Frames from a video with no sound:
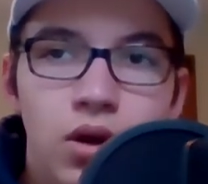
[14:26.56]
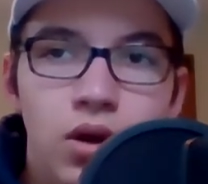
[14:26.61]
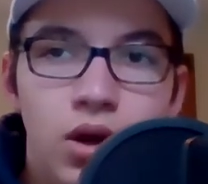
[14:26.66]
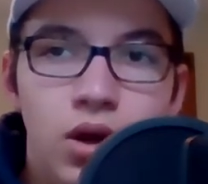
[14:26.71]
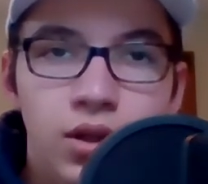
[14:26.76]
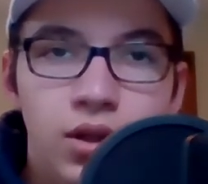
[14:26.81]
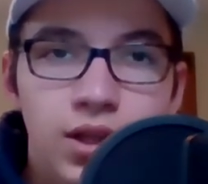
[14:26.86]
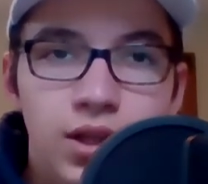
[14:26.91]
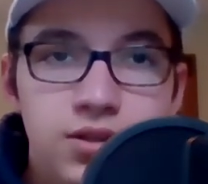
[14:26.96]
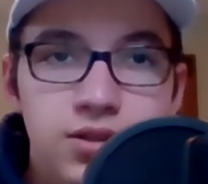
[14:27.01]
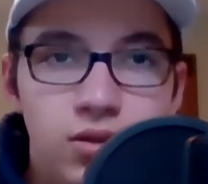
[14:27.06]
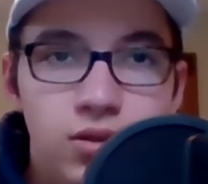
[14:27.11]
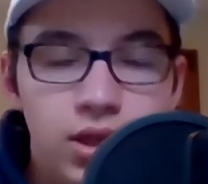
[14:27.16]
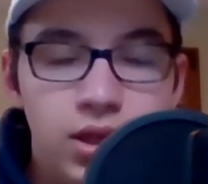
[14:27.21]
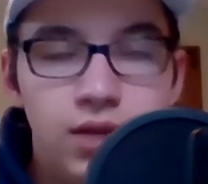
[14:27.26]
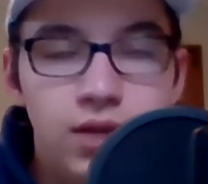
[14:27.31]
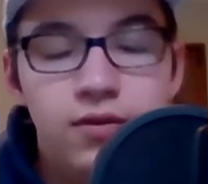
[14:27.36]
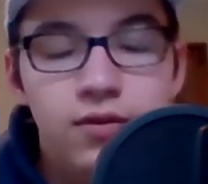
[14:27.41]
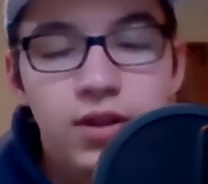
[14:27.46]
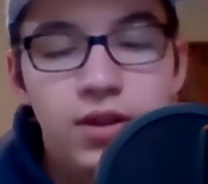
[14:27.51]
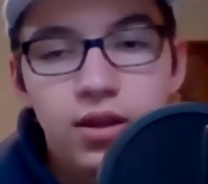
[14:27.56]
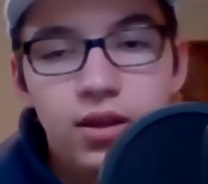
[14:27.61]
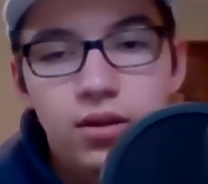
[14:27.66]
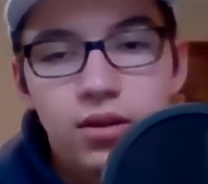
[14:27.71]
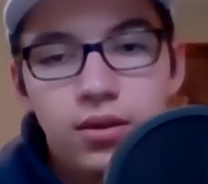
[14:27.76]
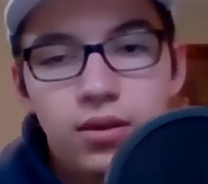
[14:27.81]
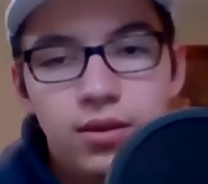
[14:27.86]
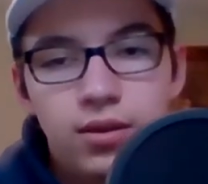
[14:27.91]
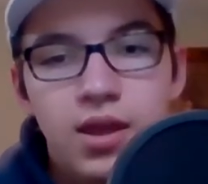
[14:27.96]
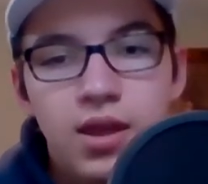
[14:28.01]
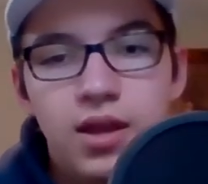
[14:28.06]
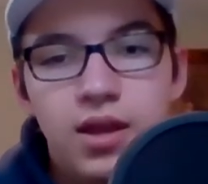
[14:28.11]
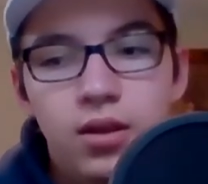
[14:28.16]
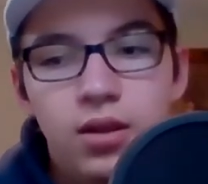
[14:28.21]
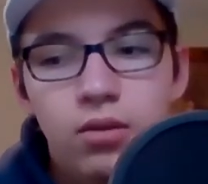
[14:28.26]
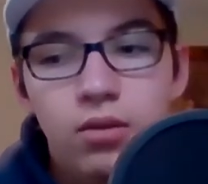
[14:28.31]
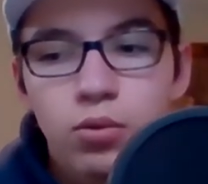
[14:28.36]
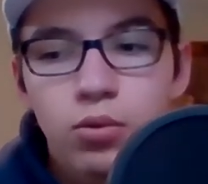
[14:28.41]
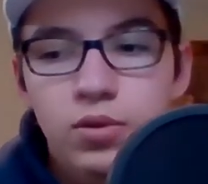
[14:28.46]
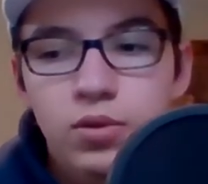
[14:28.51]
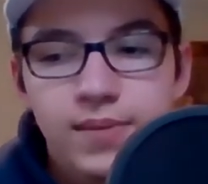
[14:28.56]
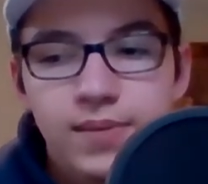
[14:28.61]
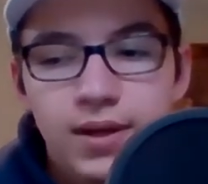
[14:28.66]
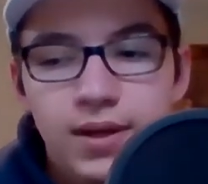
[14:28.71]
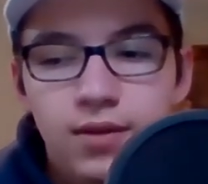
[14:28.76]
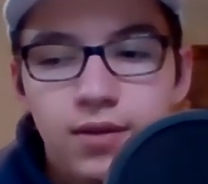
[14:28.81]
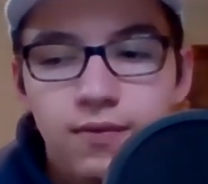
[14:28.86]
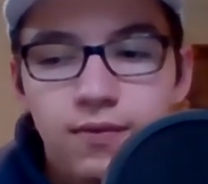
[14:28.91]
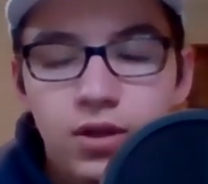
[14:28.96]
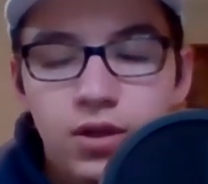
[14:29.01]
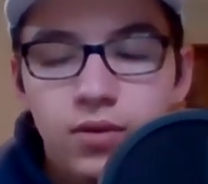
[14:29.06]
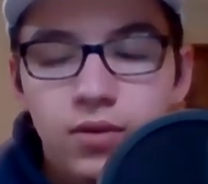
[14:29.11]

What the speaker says: unless you're looking for that liberal perspective.